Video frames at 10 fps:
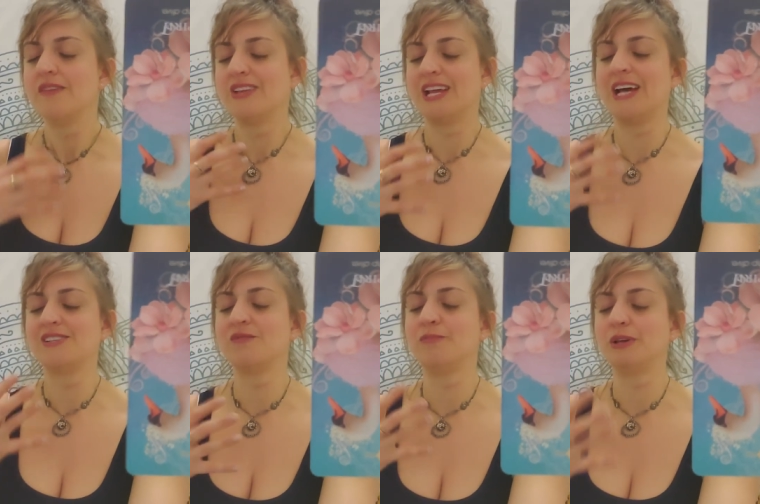that
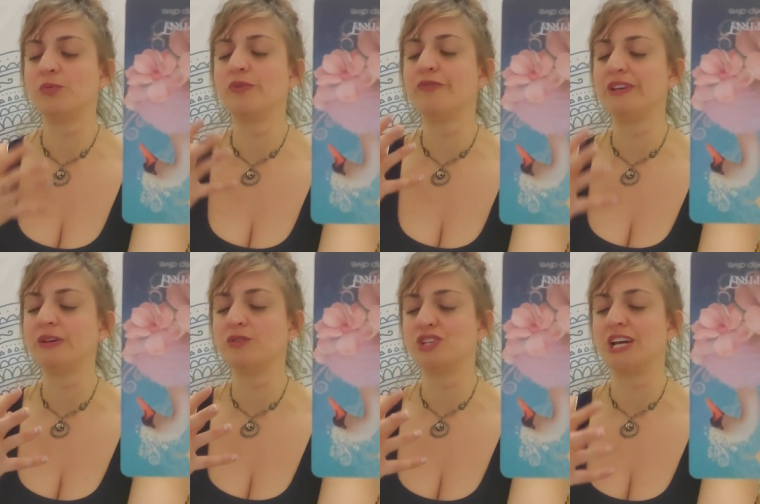hasn't been
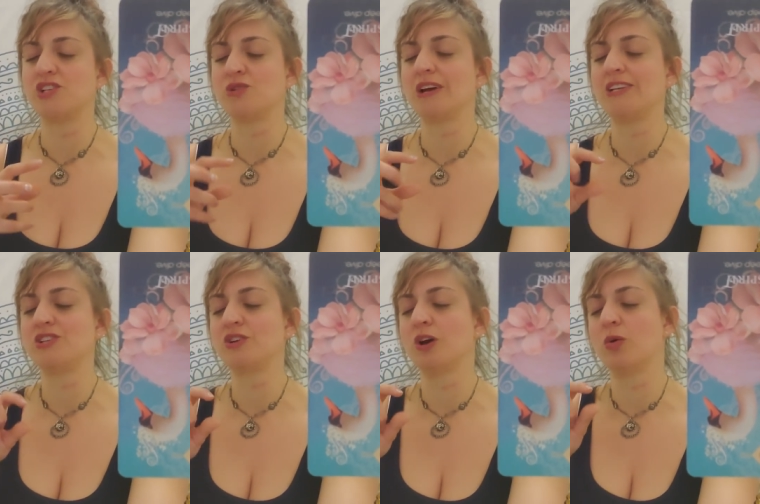revealed yet, trying to
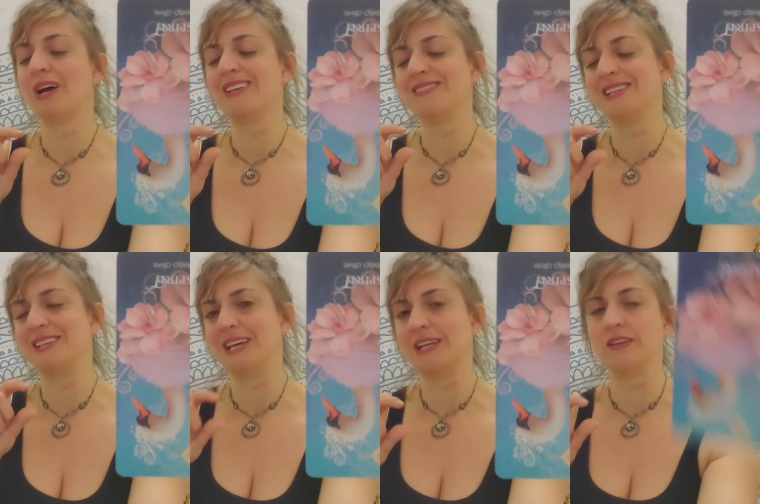go
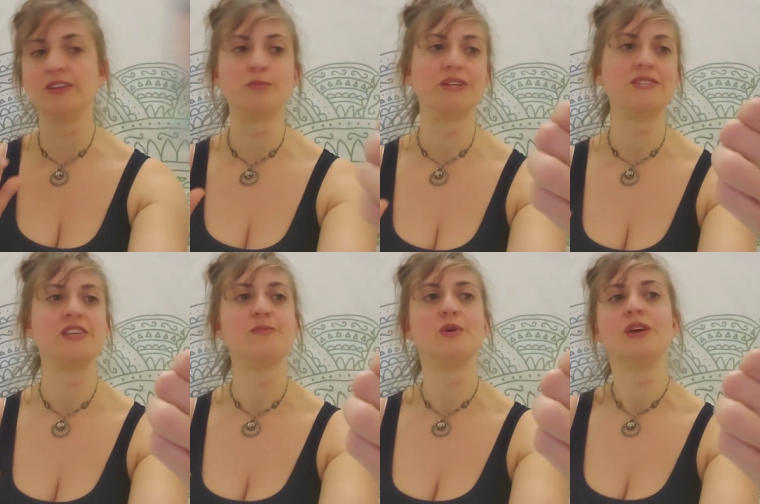dig in a little bit
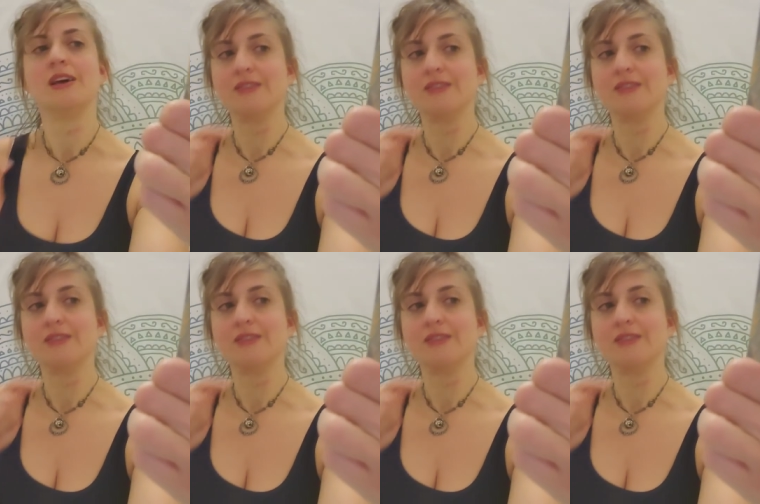deeper.